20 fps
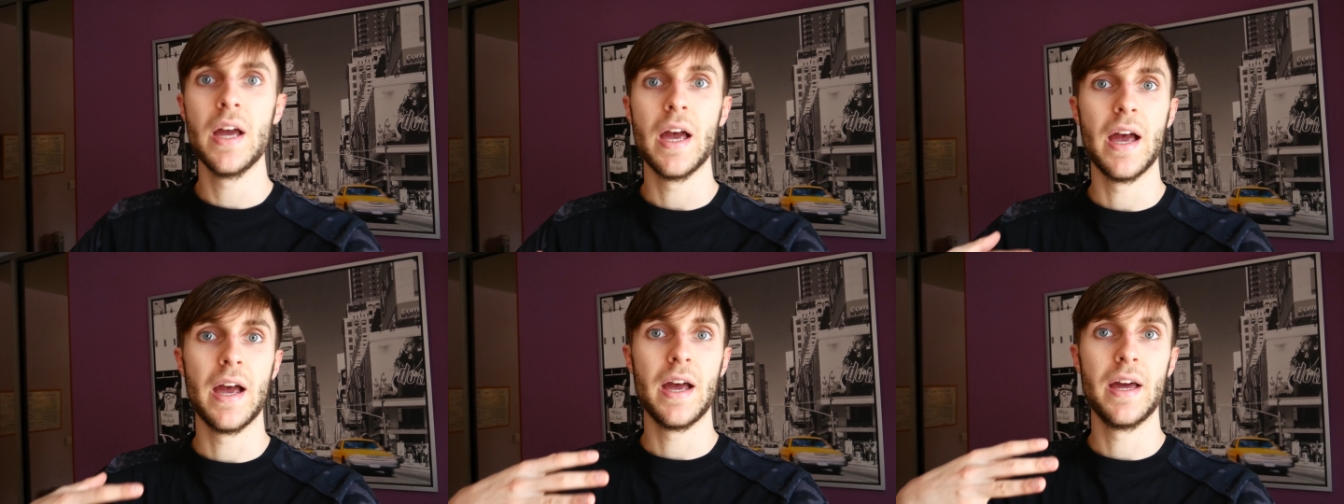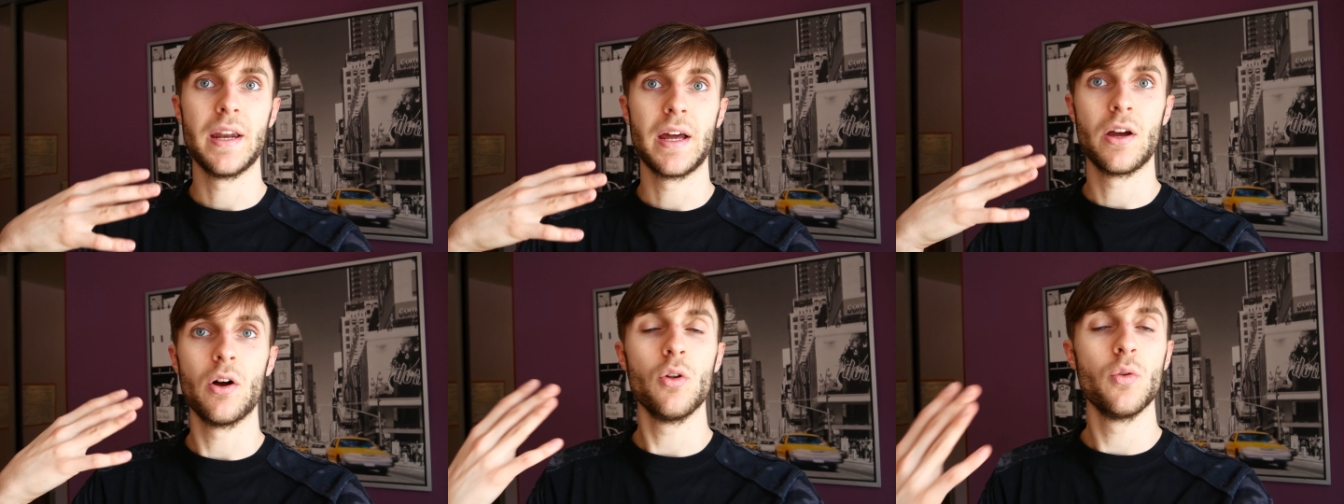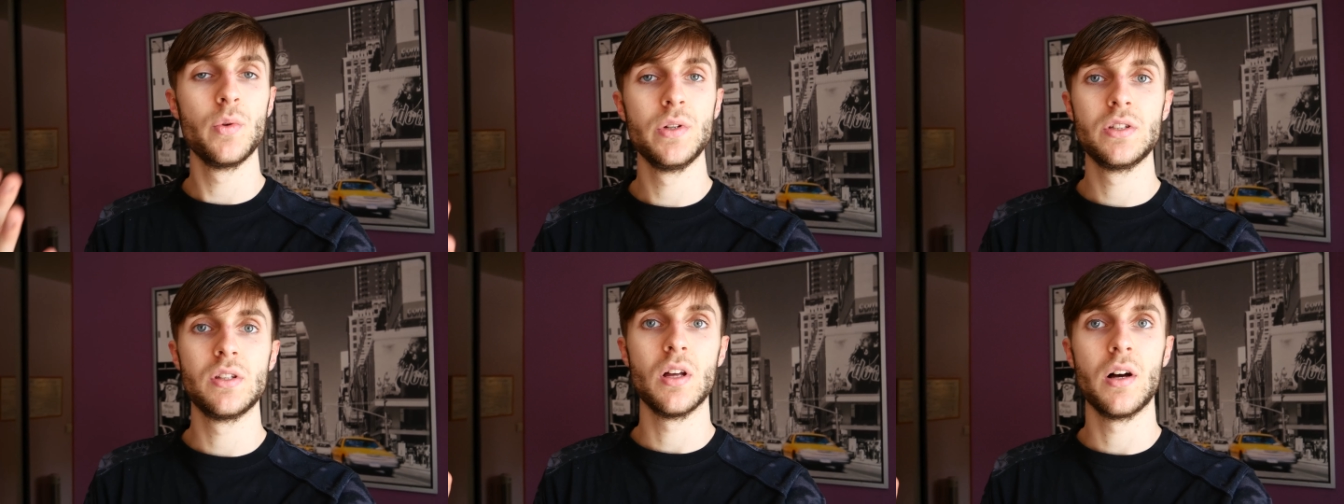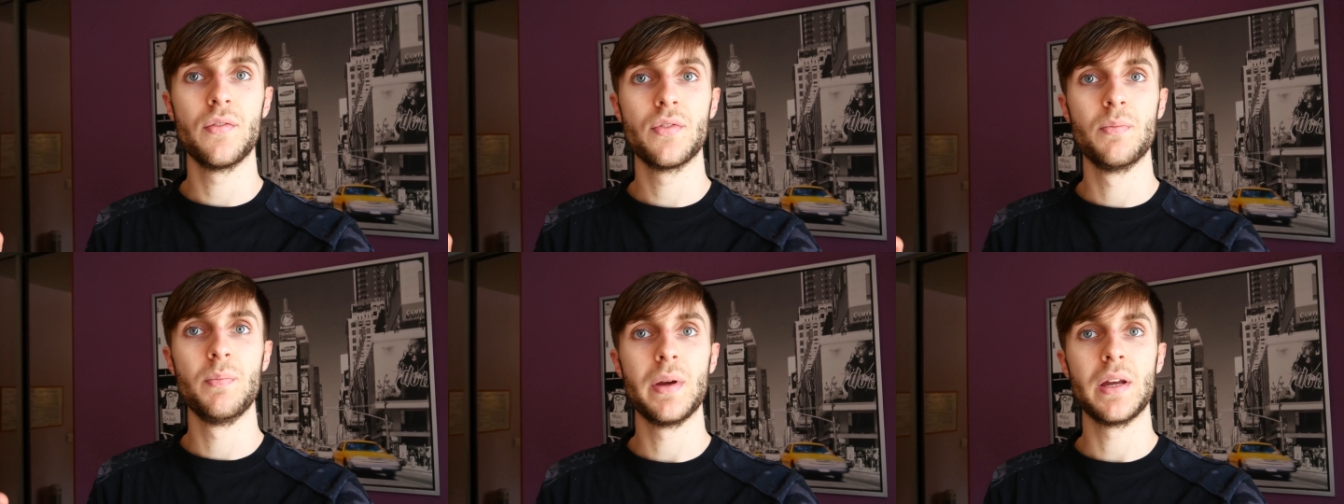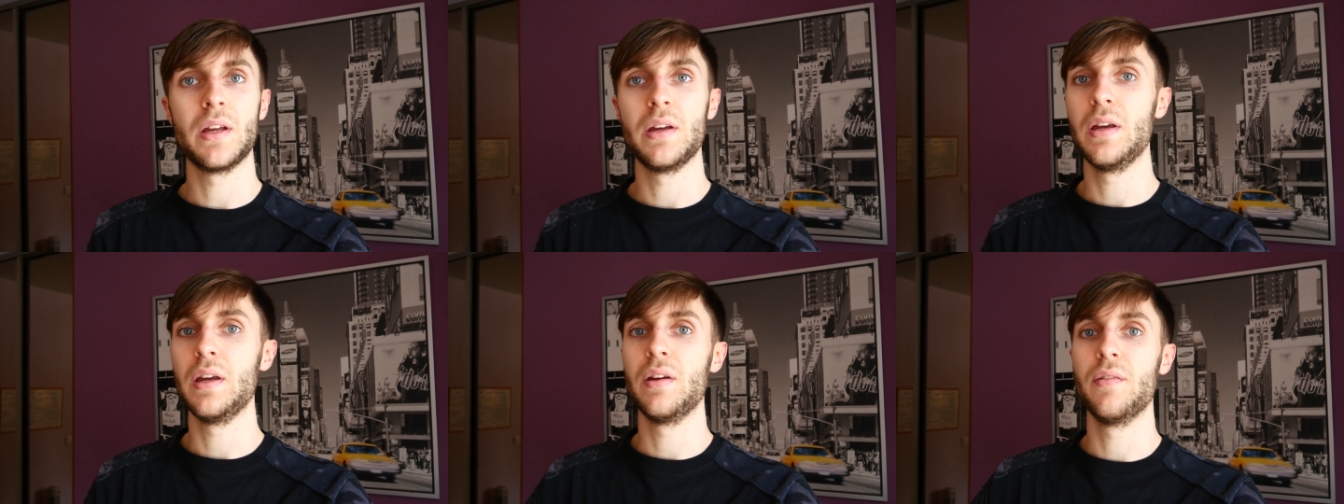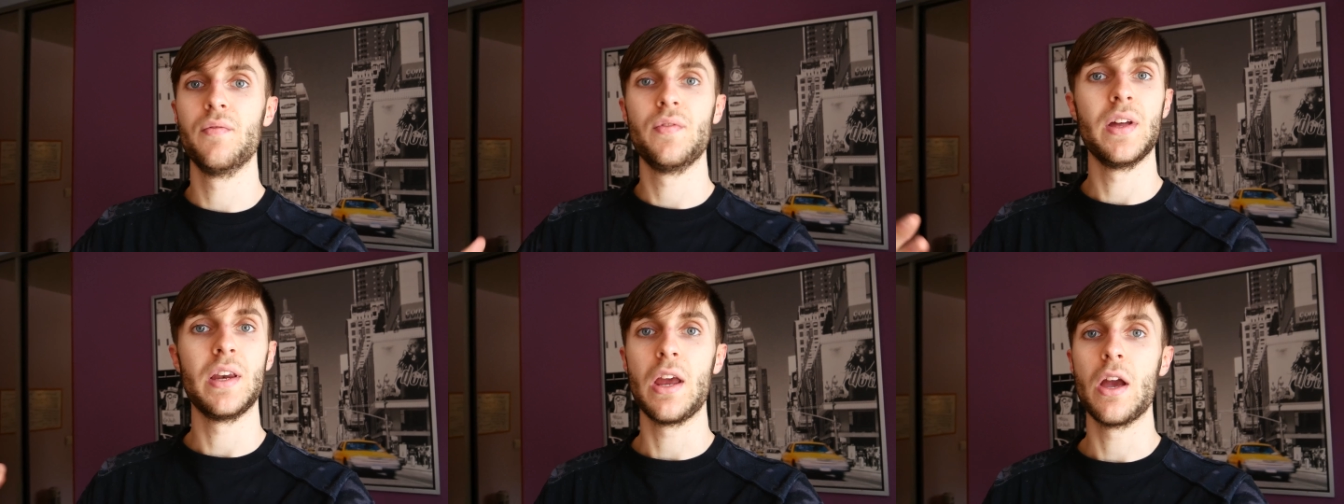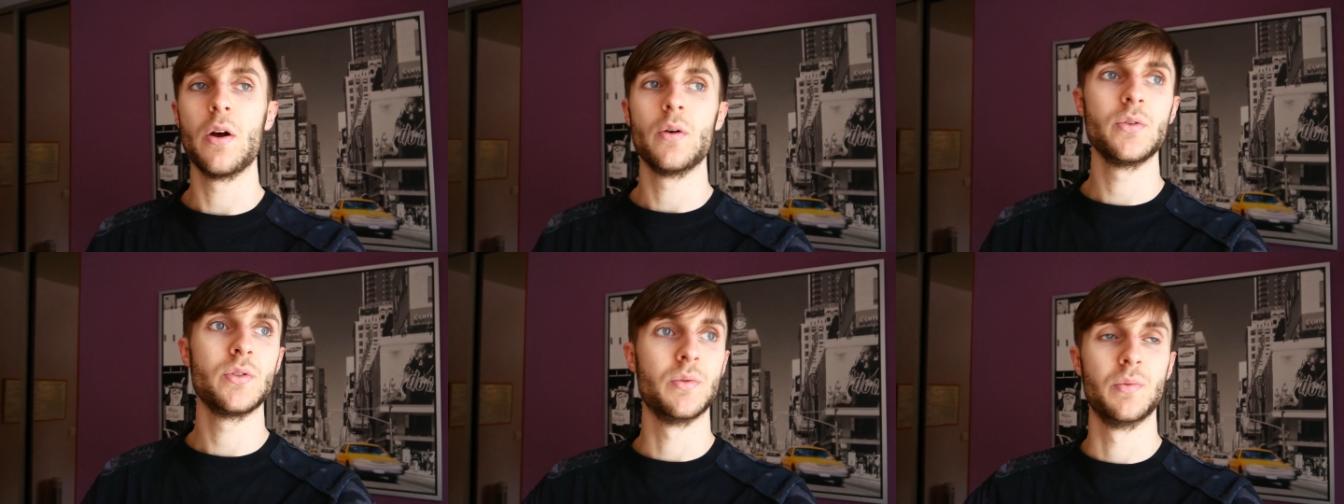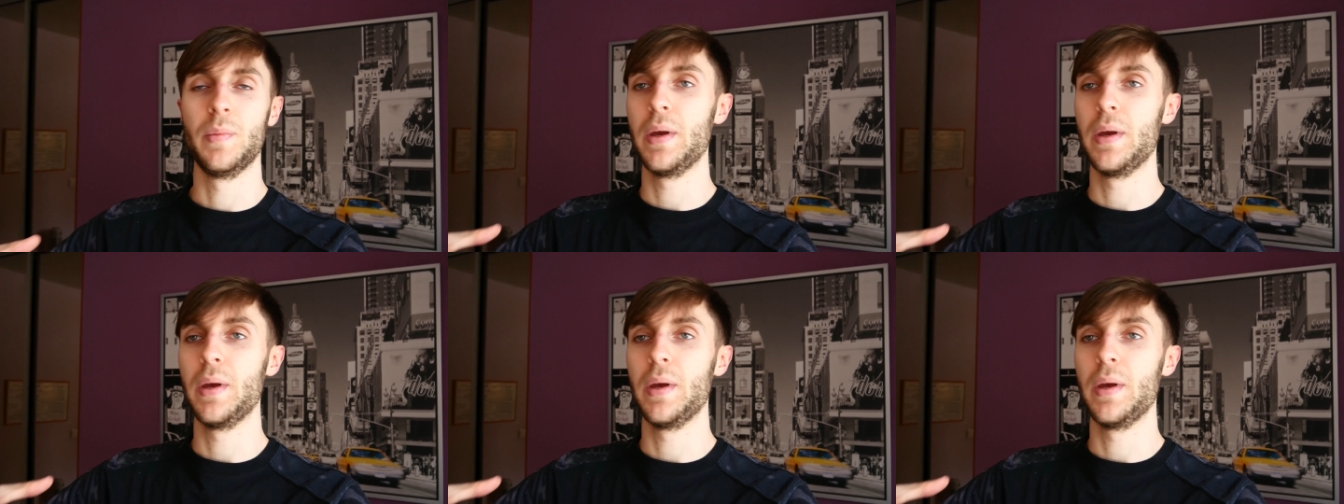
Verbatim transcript: and I always loved making videos,